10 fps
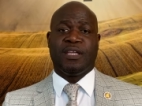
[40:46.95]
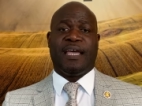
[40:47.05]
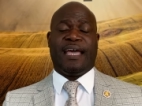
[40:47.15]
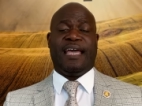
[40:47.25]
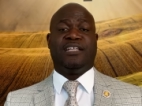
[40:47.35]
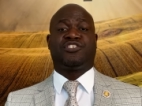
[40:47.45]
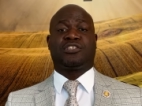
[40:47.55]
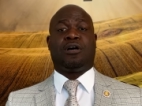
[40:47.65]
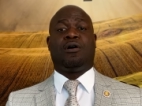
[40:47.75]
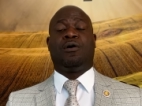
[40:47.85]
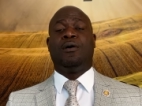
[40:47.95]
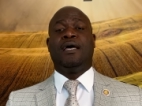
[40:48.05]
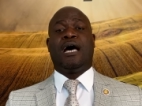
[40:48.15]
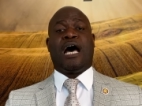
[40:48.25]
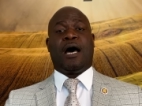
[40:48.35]
And so,
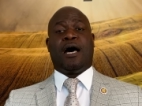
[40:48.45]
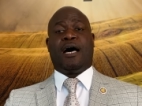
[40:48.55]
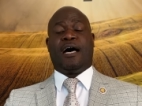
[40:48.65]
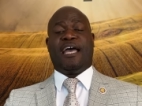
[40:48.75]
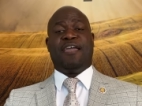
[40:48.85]
uh,